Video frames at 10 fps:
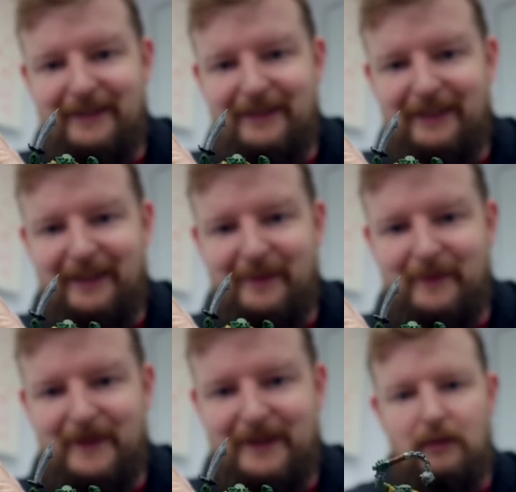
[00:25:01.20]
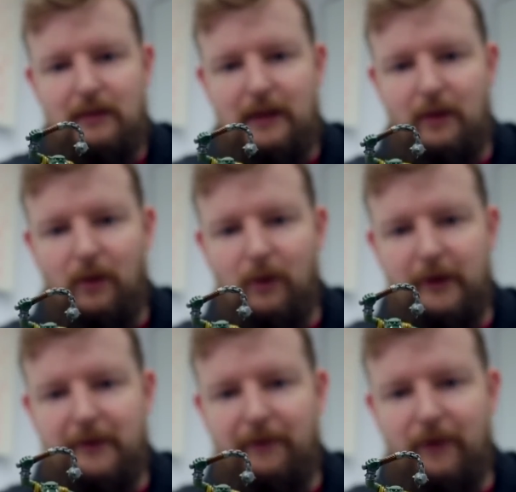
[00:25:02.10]
Look at him. Little
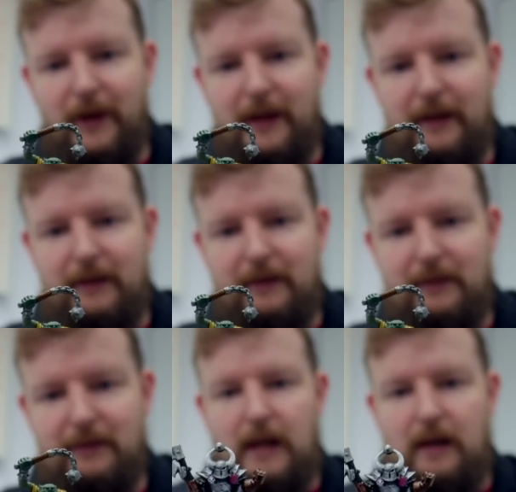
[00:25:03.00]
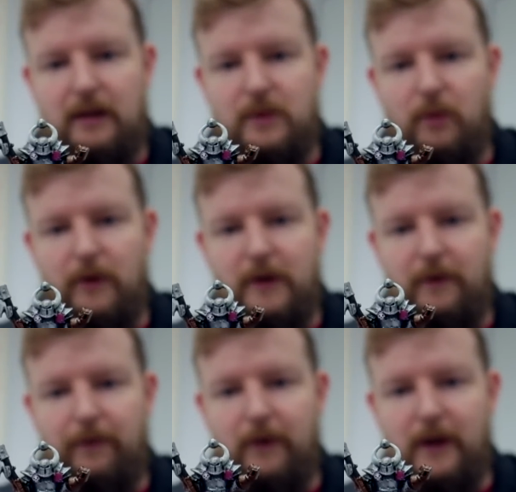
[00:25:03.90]
orc friend, chaos
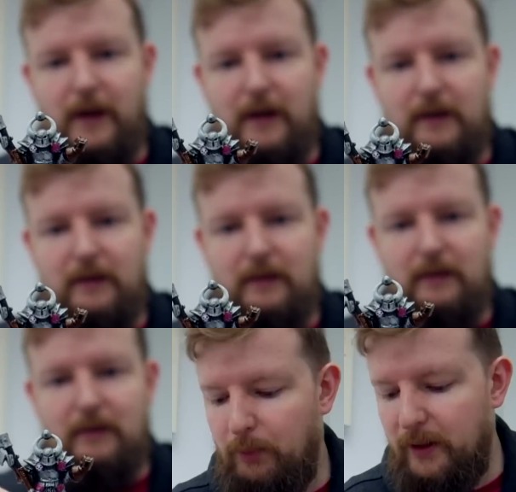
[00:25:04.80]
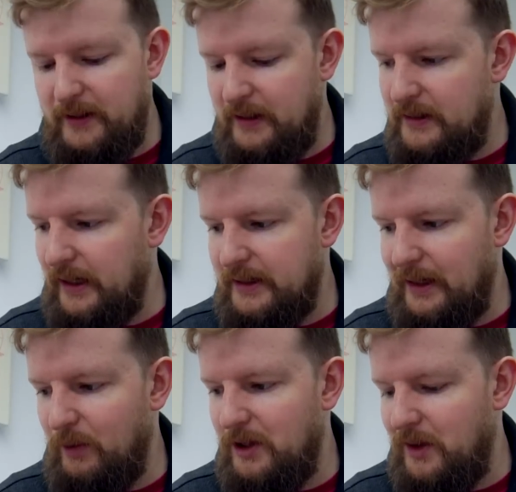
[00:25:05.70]
warrior friend. Point is, next
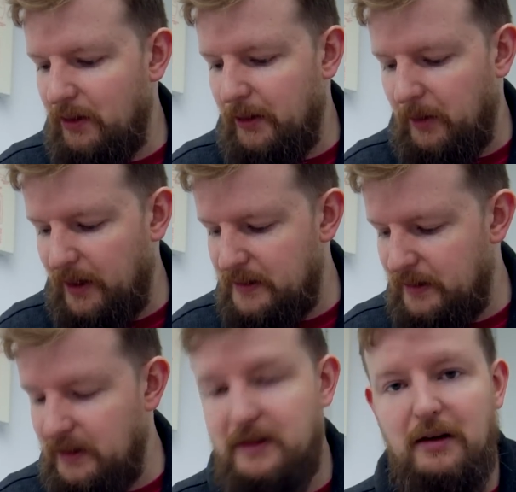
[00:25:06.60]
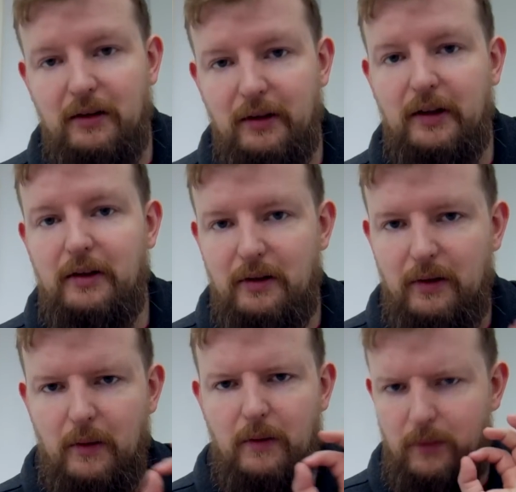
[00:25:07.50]
time we do Hero Quest, it's gonna look
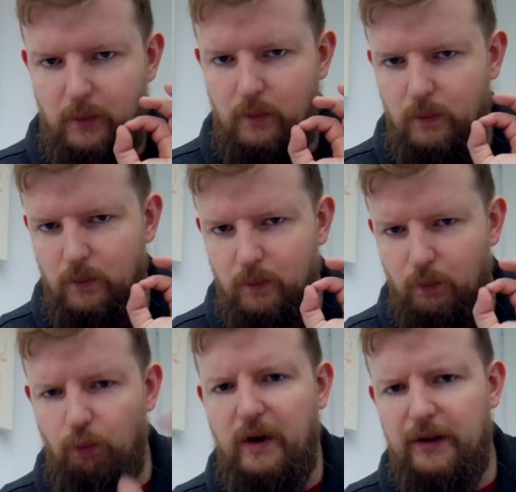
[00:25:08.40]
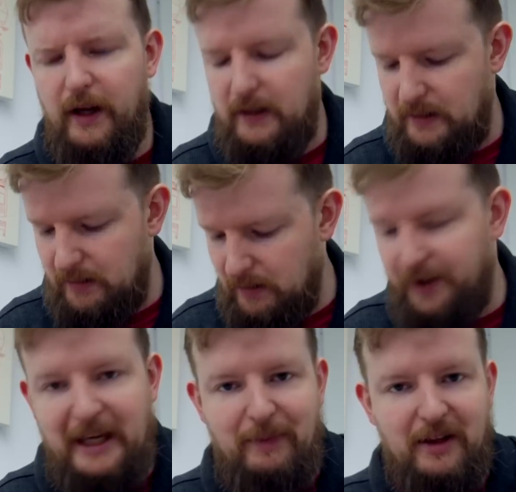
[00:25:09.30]
real nice. We're
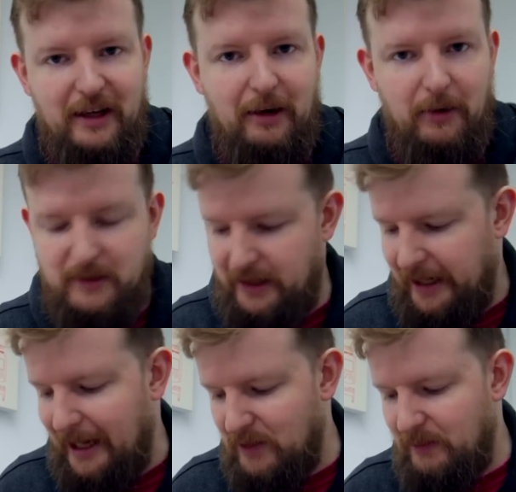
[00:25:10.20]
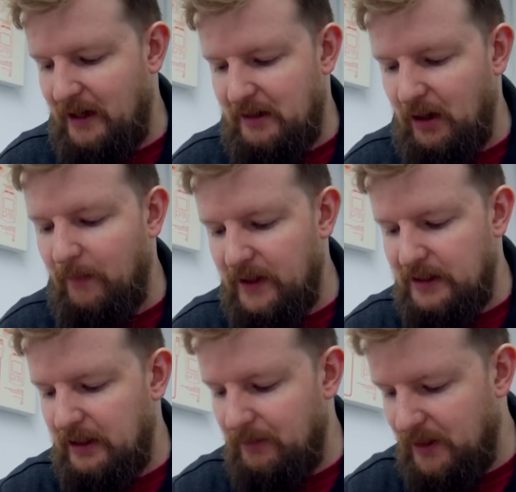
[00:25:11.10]
keeping the heroes that Cam has painted,
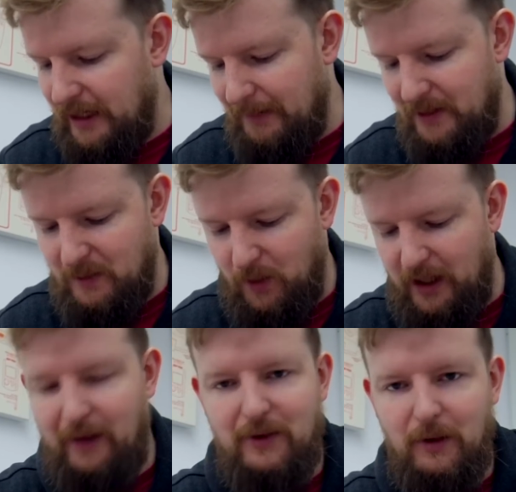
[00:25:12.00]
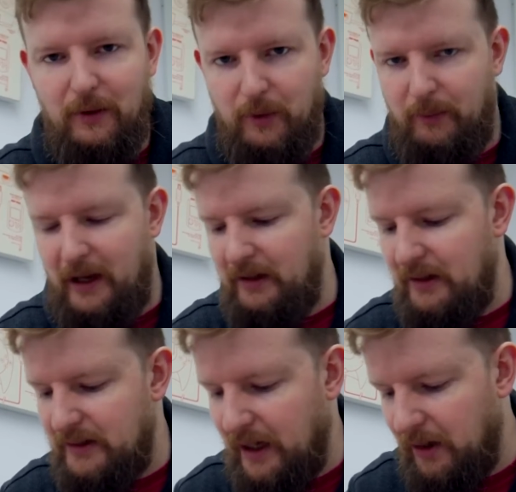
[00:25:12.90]
obviously, but Cam doesn't want to have to go through and paint the
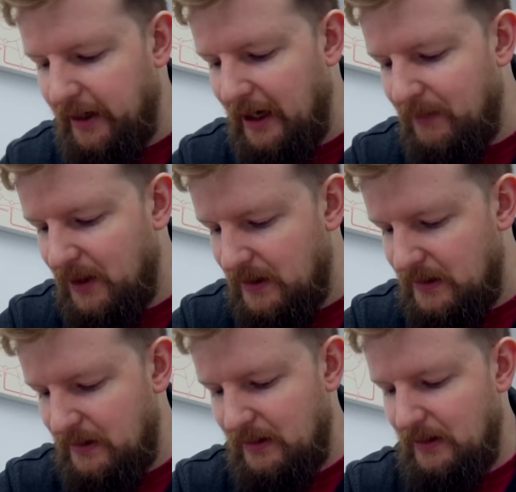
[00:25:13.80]
entire game, because,